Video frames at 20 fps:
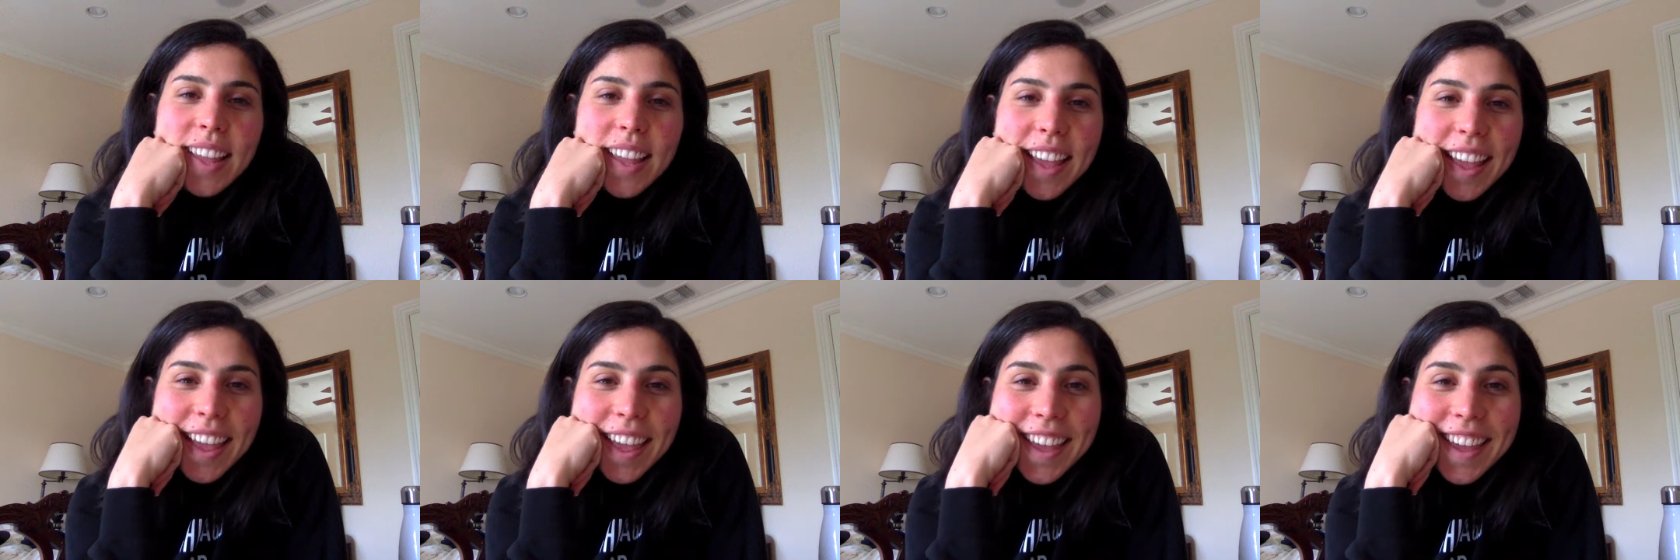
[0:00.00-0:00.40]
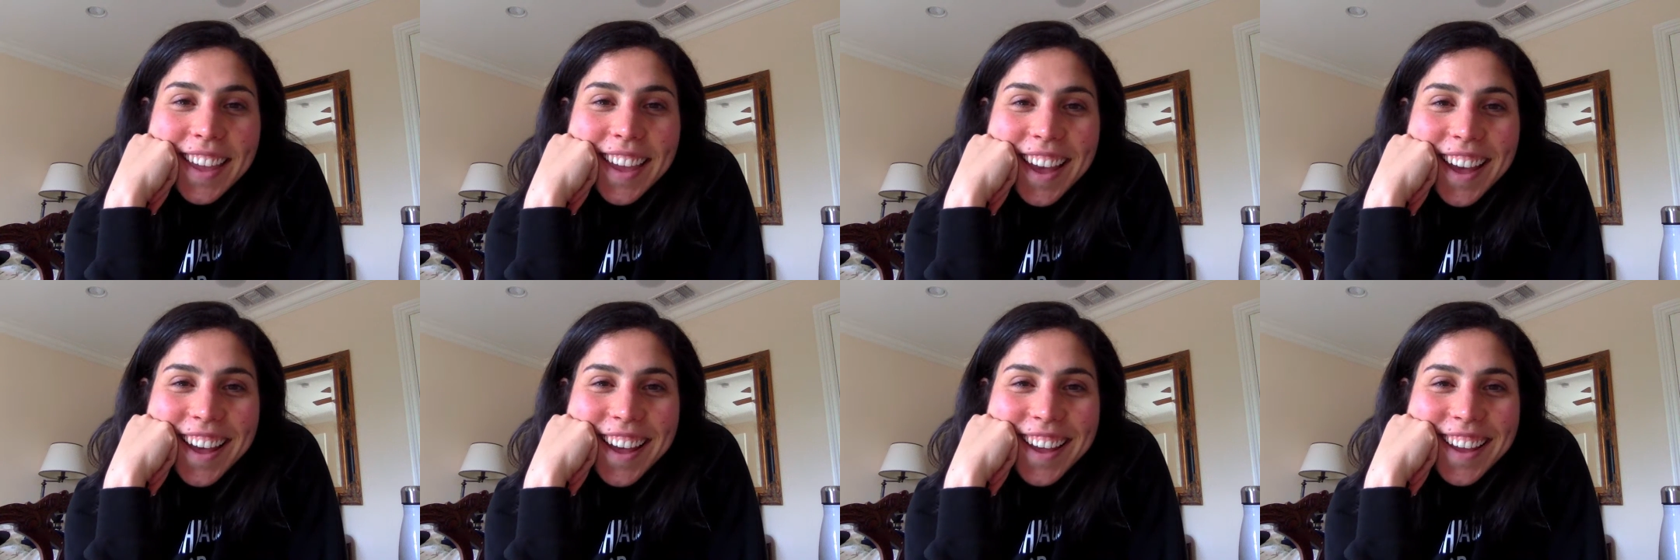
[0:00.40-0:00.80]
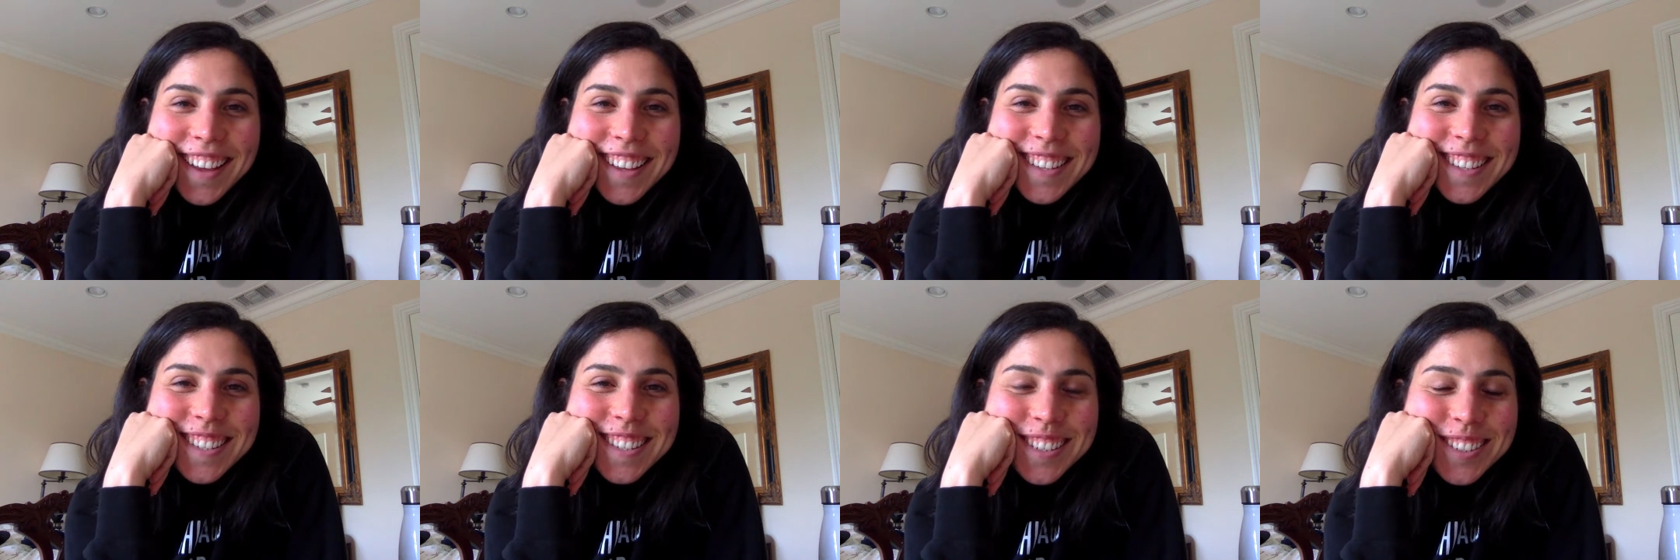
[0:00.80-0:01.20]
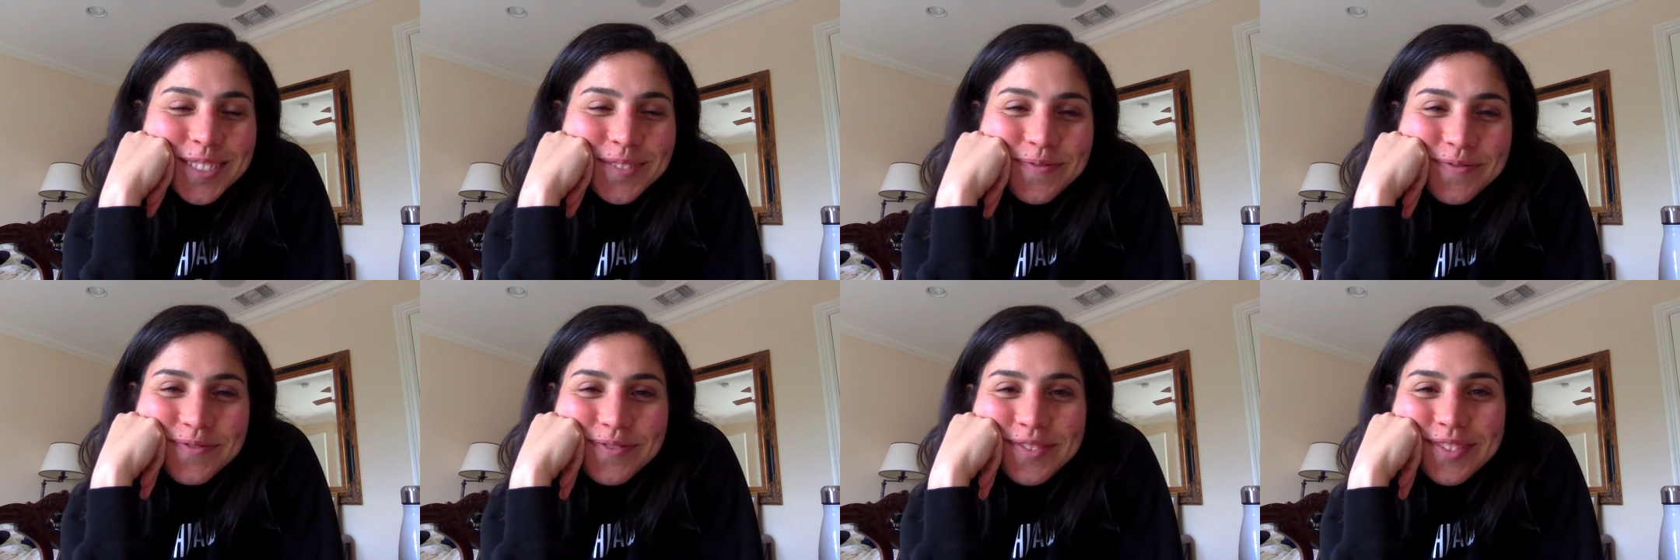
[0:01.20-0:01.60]
Hey guys,
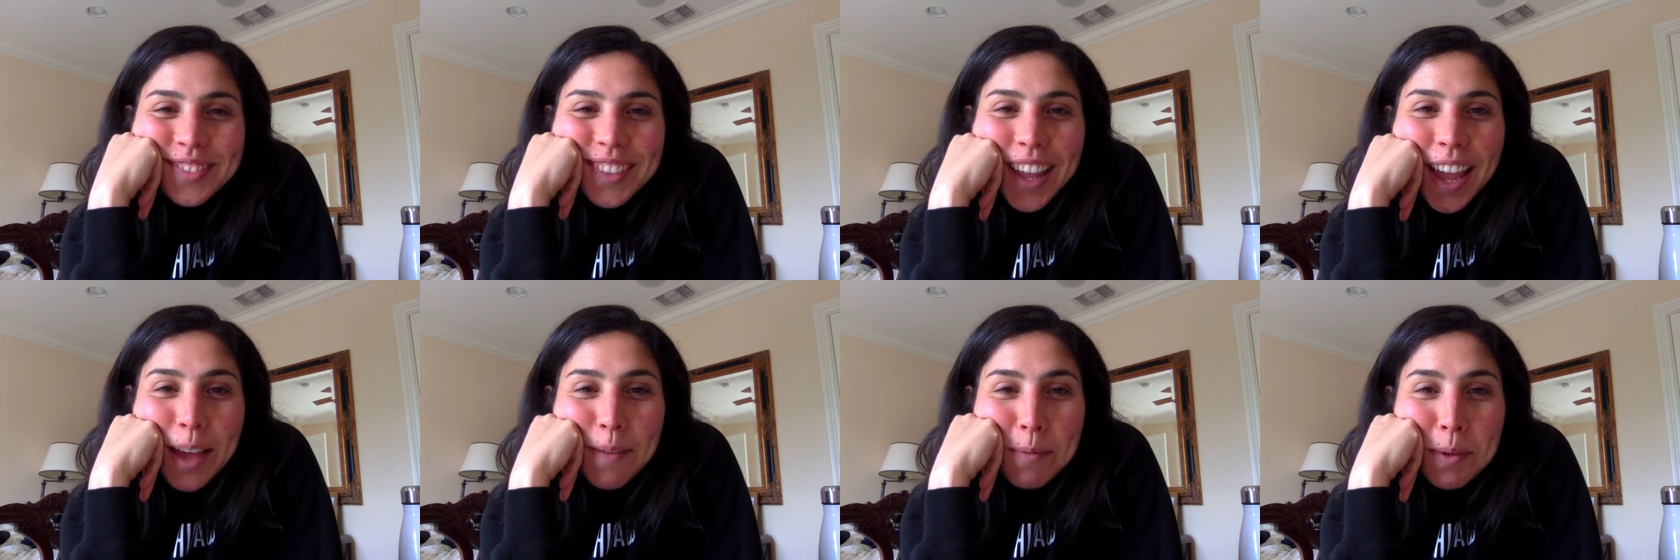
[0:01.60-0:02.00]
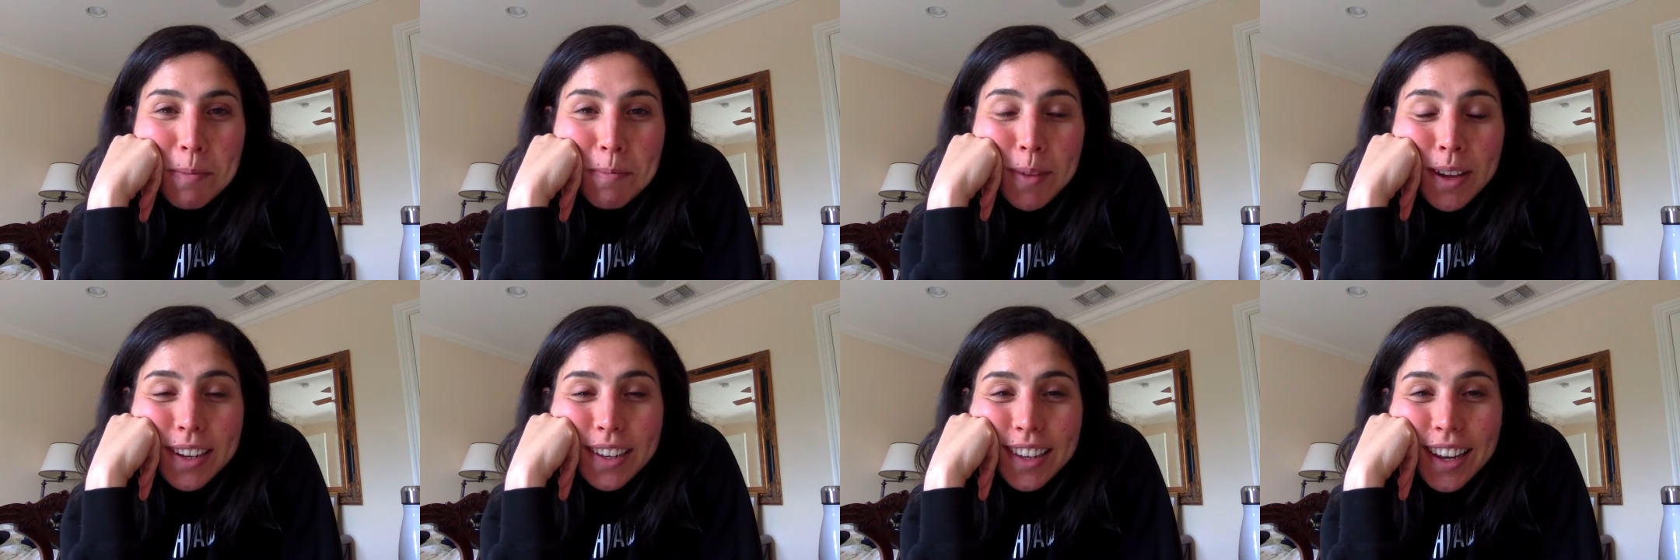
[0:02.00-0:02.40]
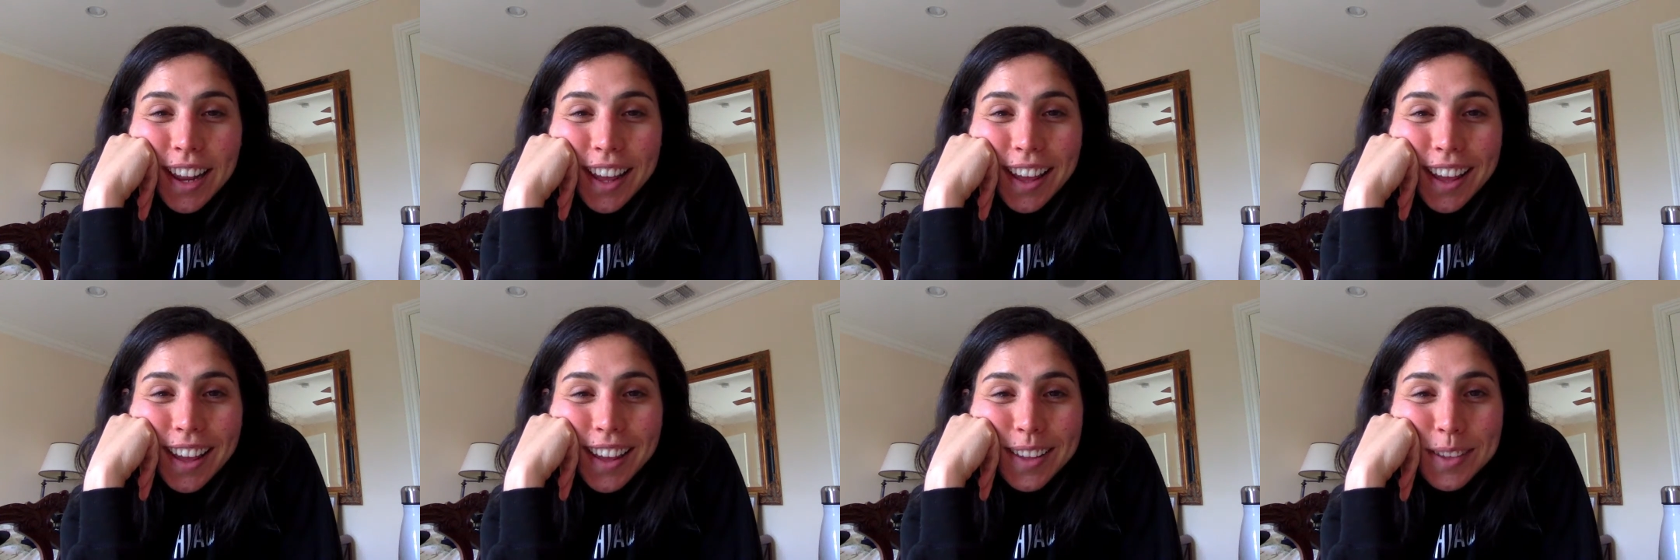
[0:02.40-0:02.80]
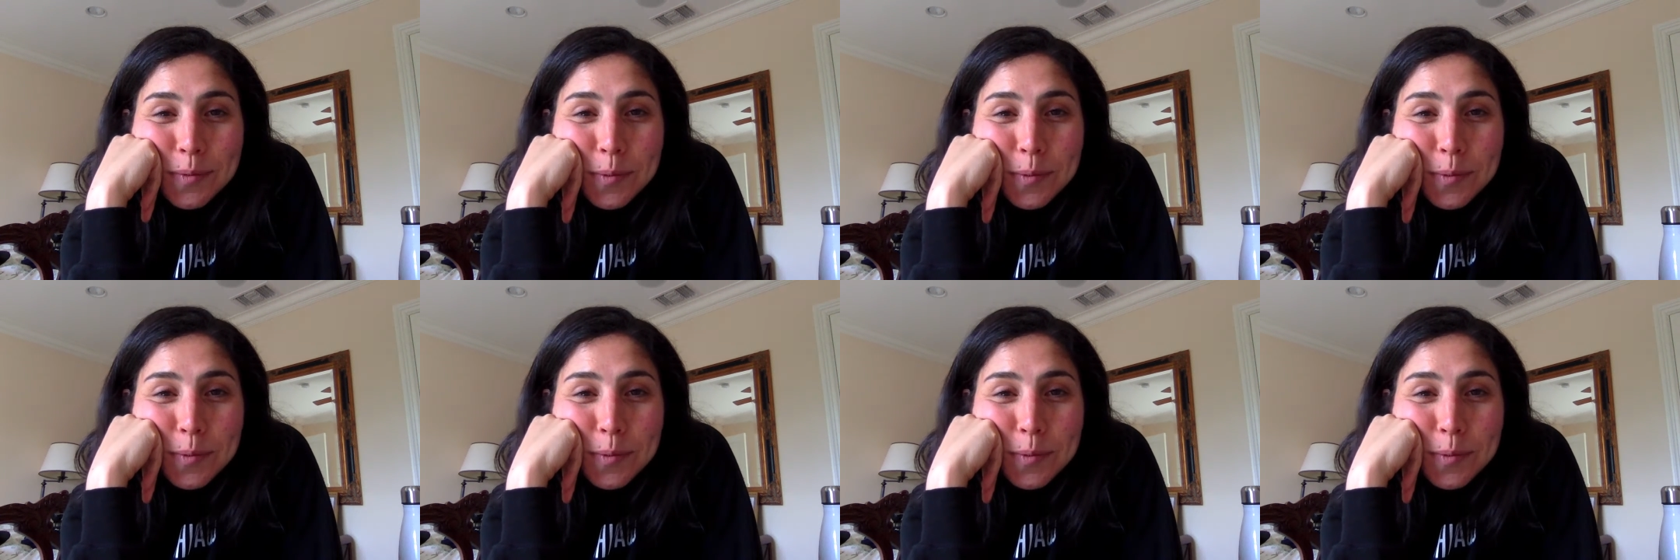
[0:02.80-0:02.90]
happy Monday.